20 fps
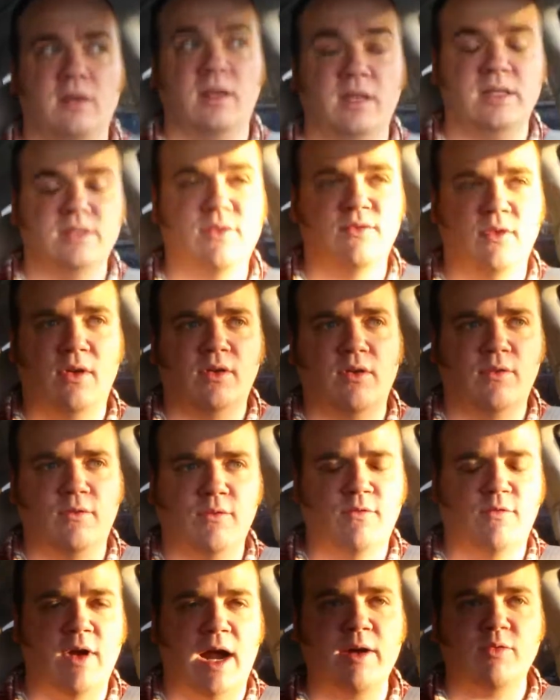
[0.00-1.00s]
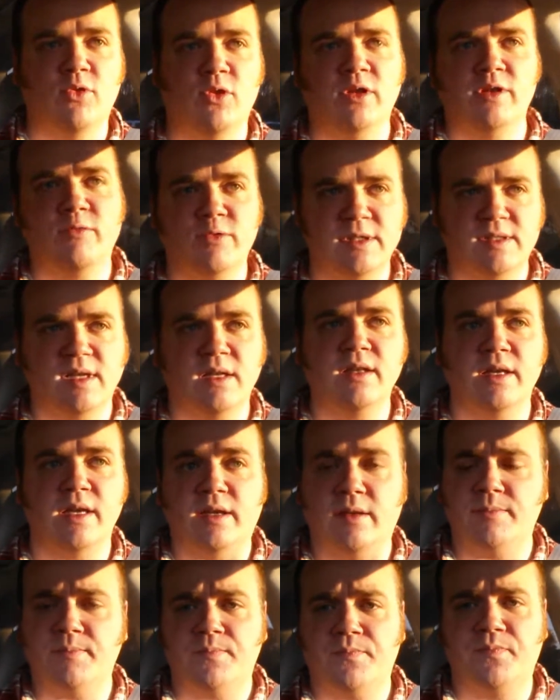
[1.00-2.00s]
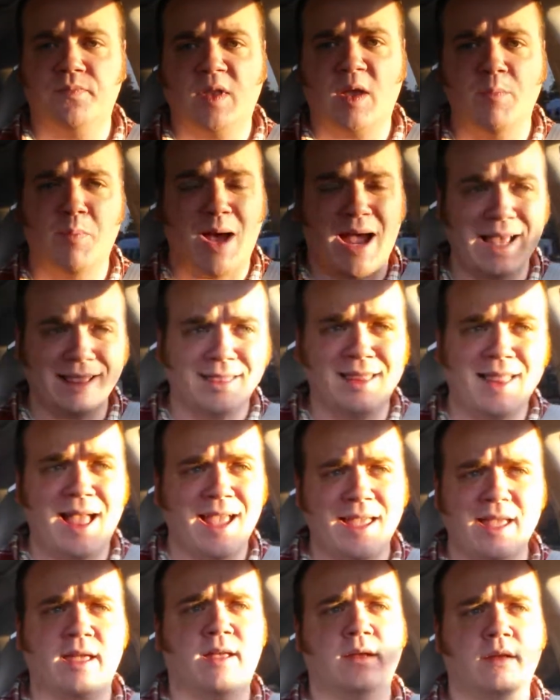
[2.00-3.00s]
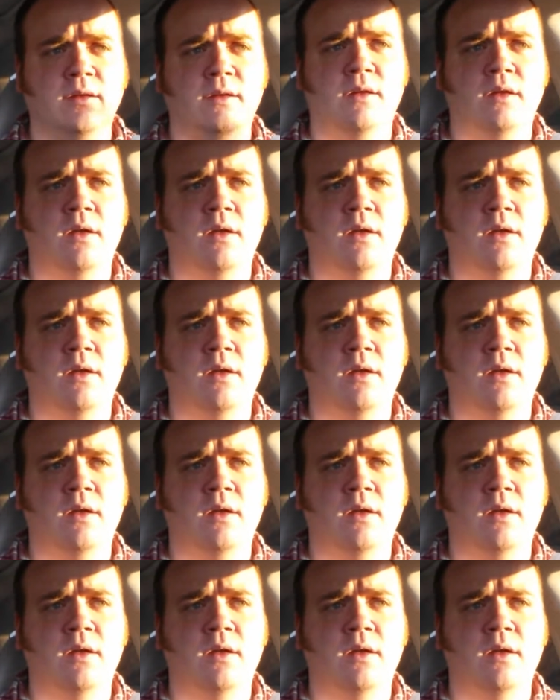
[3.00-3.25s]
is viral and resilient by lying.